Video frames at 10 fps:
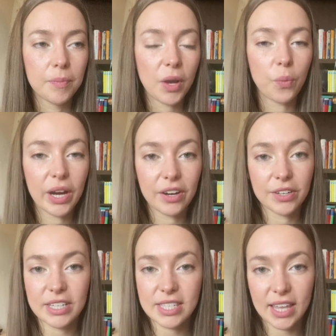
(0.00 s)

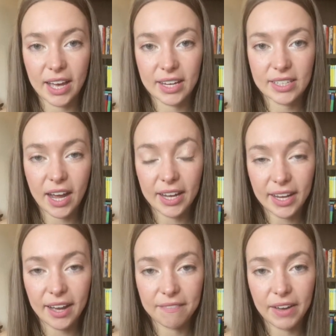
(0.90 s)
awareness that I
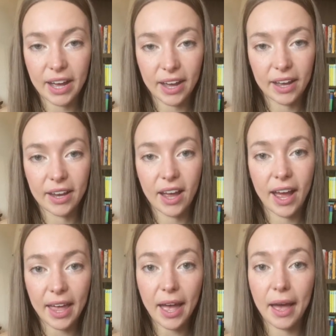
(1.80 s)

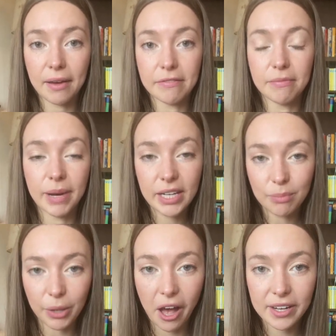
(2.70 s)
have money
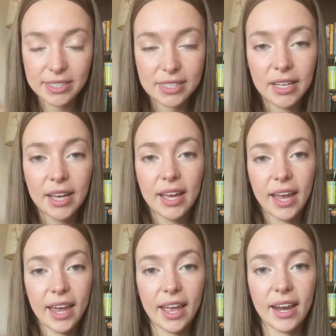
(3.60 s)
blocks.
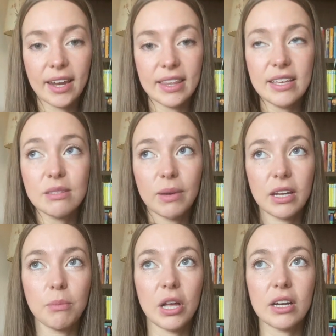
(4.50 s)
And these money
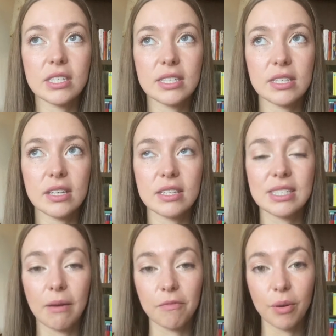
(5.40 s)
blocks
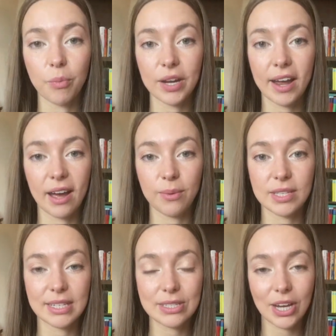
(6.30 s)
stem from when I was
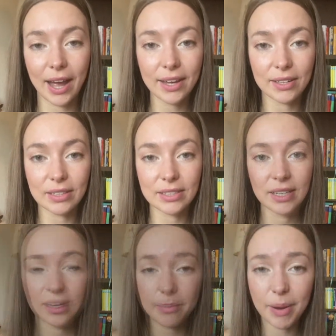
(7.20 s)
a child.
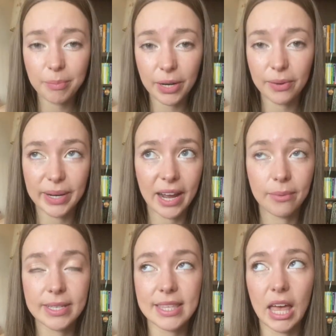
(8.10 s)
I remember when I
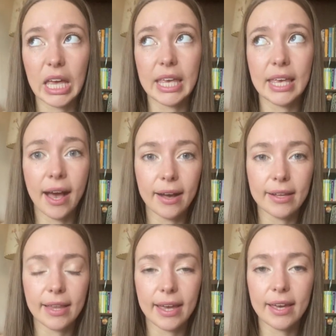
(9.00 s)
was like young,
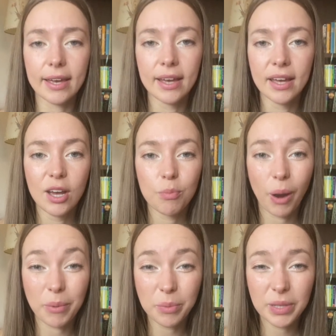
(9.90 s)
like
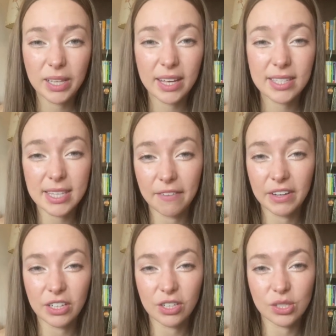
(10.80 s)
probably like 7
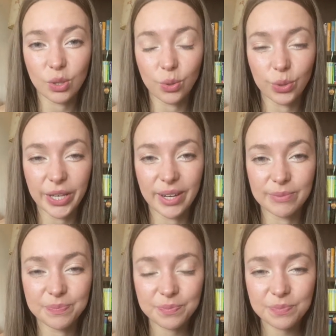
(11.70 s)
years old,
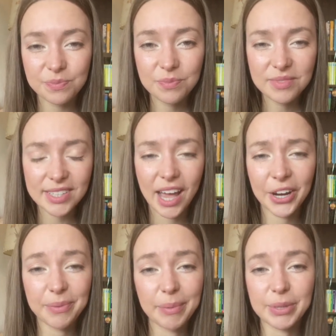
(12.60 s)
and I
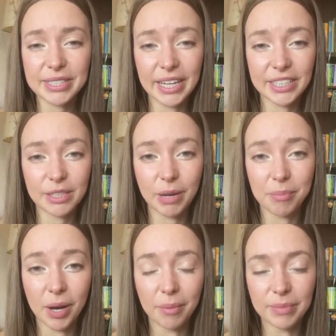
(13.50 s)
remember saying to my
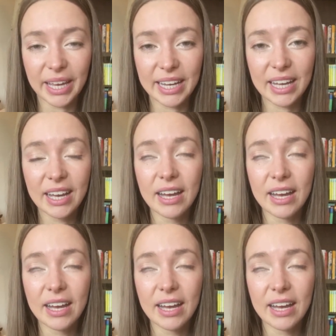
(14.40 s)
mom like